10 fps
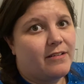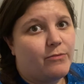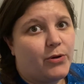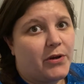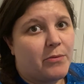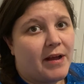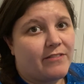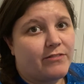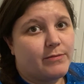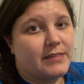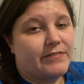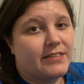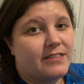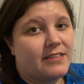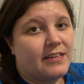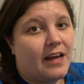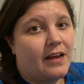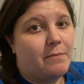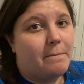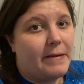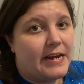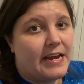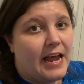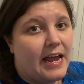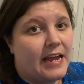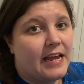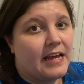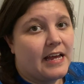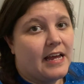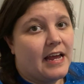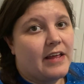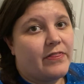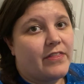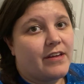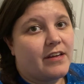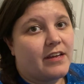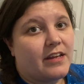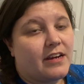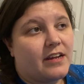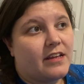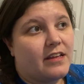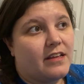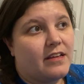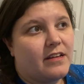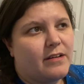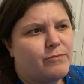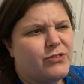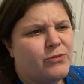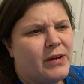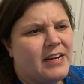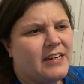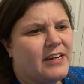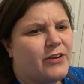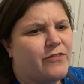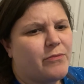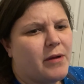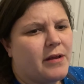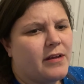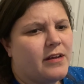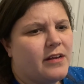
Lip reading: we'll hear back from DVC on Monday, and then still waiting to hear from my